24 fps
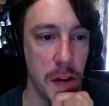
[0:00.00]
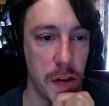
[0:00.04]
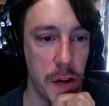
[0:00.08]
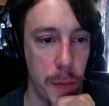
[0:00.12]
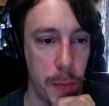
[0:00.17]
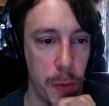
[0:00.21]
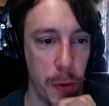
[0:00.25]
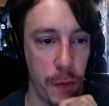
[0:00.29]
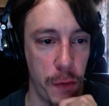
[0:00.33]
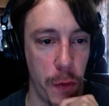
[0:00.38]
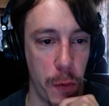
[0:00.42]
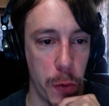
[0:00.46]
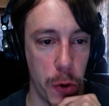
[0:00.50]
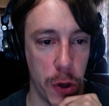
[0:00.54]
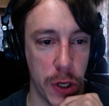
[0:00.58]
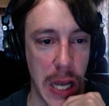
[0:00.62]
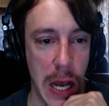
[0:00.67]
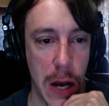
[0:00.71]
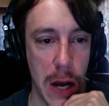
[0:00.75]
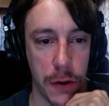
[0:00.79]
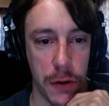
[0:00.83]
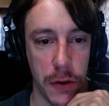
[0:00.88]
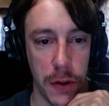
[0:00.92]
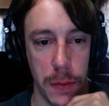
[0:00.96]
So the
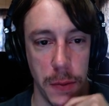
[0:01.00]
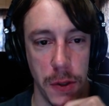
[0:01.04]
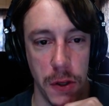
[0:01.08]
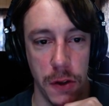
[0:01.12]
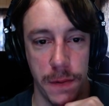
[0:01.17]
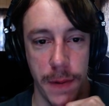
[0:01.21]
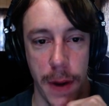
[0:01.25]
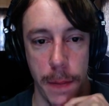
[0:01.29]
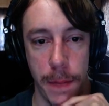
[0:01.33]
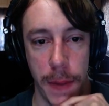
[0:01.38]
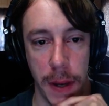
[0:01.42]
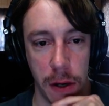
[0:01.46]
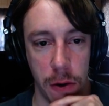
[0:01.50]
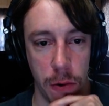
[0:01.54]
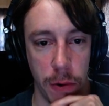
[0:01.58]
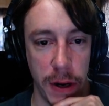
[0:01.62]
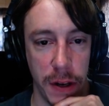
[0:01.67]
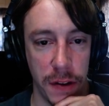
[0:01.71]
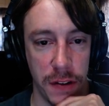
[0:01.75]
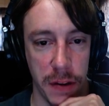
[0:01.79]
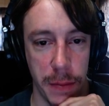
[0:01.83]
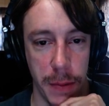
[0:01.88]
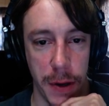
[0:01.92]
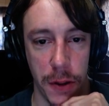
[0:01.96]
proof-of-work algorithm used by
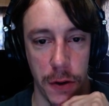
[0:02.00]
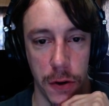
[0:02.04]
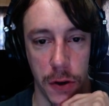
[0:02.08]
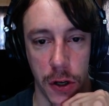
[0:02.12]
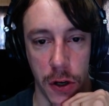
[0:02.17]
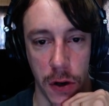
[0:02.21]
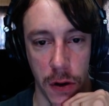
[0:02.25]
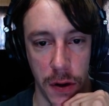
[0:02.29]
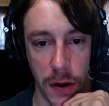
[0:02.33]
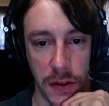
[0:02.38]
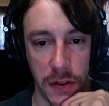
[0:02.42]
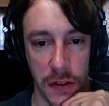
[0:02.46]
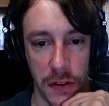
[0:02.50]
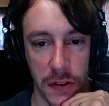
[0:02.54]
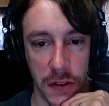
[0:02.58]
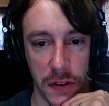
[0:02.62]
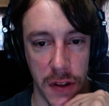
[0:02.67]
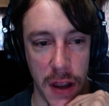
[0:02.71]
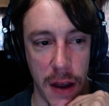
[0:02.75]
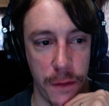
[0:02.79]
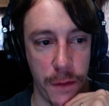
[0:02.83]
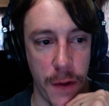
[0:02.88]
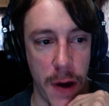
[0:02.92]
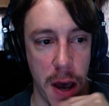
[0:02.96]
Bitcoin and some other currencies
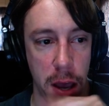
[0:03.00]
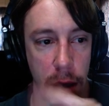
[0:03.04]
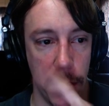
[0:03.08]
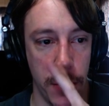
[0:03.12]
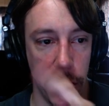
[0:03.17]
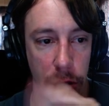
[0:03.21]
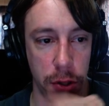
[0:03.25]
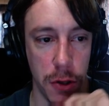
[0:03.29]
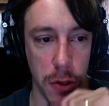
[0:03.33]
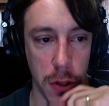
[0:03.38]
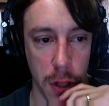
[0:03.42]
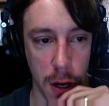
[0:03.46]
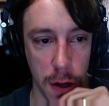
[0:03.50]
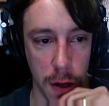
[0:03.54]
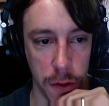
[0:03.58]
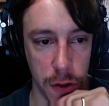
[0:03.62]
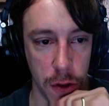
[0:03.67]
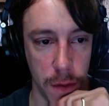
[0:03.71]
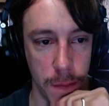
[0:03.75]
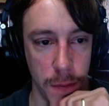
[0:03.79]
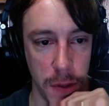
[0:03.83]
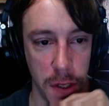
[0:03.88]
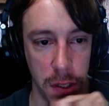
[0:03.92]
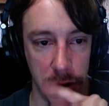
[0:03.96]
is not viable in the long
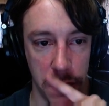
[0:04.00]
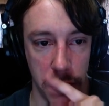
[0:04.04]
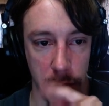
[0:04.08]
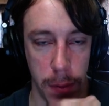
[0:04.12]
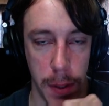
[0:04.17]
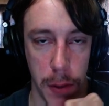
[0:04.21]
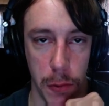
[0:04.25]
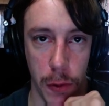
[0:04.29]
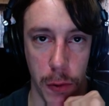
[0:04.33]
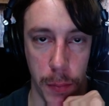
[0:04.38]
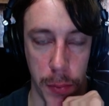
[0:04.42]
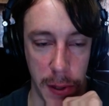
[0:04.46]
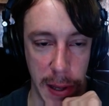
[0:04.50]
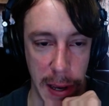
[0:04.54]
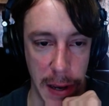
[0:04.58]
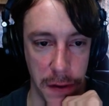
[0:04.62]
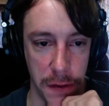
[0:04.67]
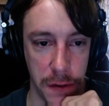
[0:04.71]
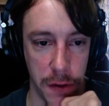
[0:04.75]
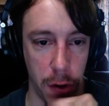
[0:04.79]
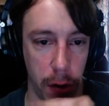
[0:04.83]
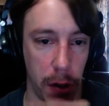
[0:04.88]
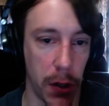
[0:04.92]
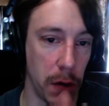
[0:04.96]
term. It needs to be
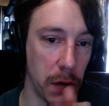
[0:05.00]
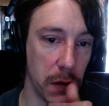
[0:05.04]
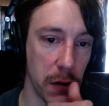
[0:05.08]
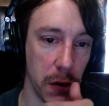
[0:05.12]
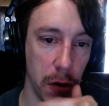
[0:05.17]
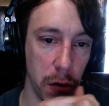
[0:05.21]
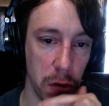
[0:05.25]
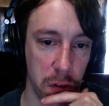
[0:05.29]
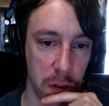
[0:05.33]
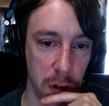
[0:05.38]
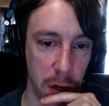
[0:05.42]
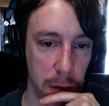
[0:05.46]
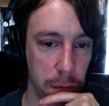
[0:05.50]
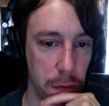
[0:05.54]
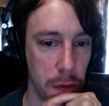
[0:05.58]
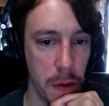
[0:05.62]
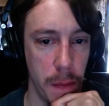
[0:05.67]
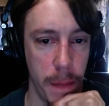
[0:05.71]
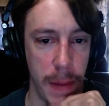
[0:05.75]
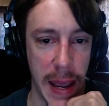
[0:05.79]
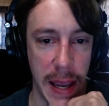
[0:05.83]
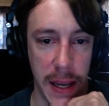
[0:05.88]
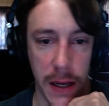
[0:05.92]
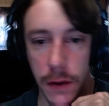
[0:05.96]
replaced, argues a new study from
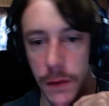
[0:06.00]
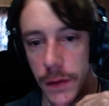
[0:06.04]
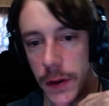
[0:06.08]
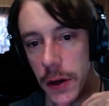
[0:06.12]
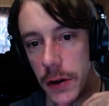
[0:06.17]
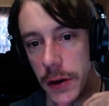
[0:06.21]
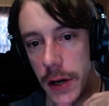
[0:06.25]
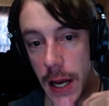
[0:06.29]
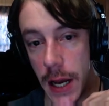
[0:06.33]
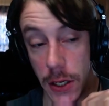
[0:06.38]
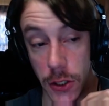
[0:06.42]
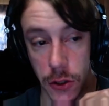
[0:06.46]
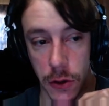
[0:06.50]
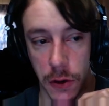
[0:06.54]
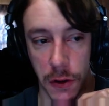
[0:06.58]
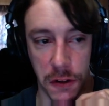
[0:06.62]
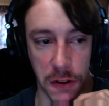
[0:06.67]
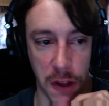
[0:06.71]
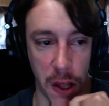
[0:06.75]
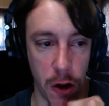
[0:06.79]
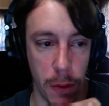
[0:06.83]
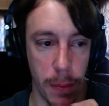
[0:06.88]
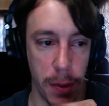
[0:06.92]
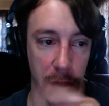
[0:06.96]
the Bank of International
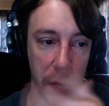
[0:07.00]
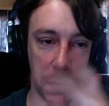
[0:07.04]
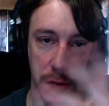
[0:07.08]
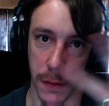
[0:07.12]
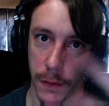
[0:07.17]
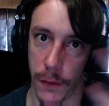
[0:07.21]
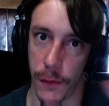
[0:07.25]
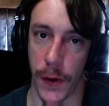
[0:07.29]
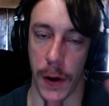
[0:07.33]
Settlements.